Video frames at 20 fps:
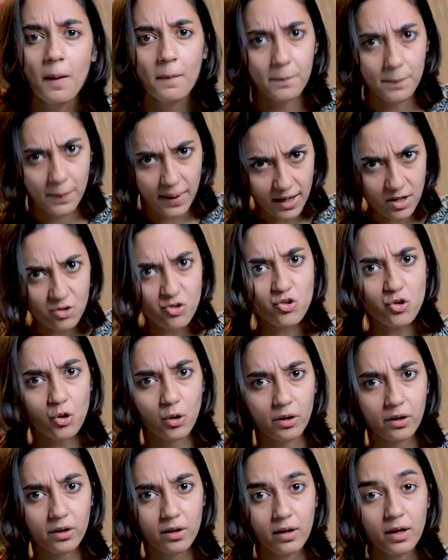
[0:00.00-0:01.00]
Make
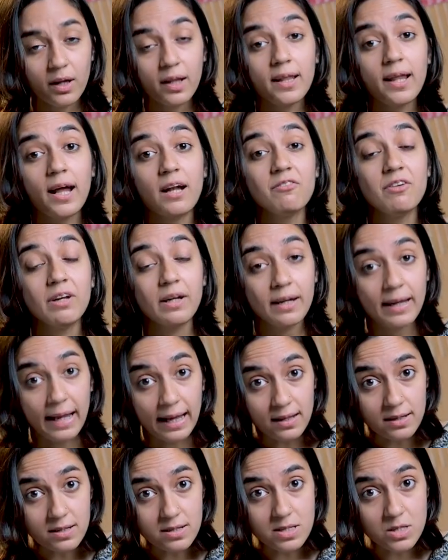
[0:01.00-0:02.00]
sure that we
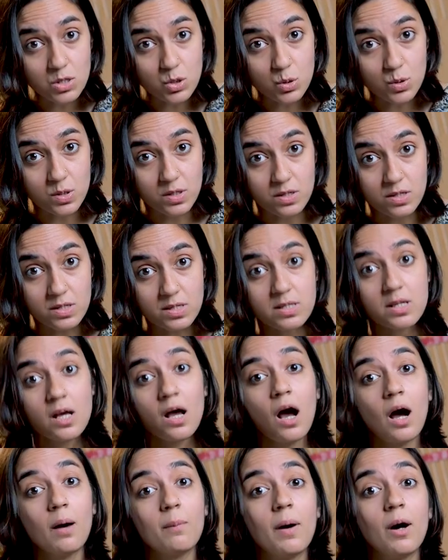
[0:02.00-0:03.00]
tell the students
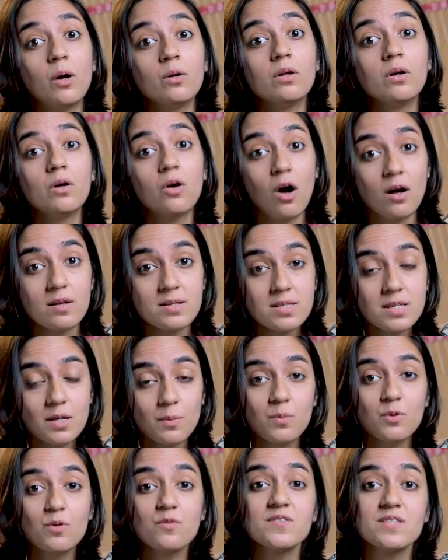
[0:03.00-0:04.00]
about the
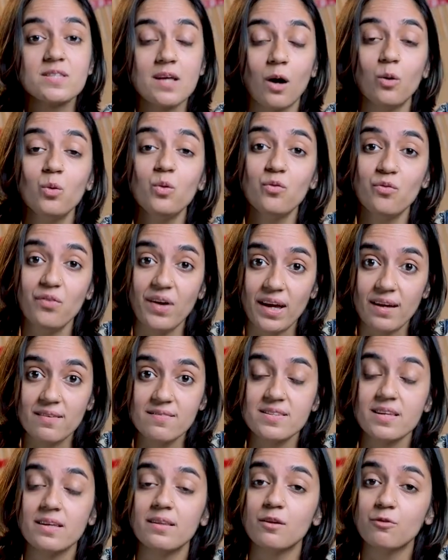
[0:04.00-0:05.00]
concept of sound
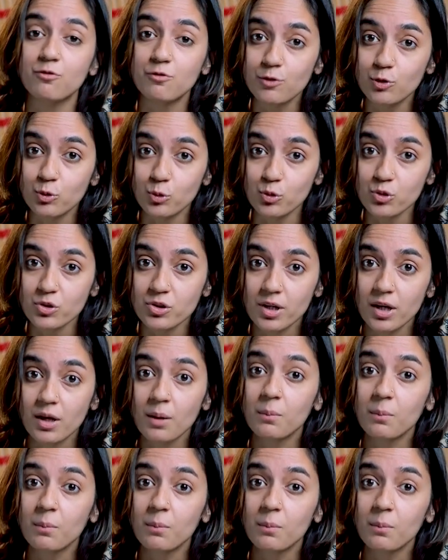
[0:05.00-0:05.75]
waves in the flute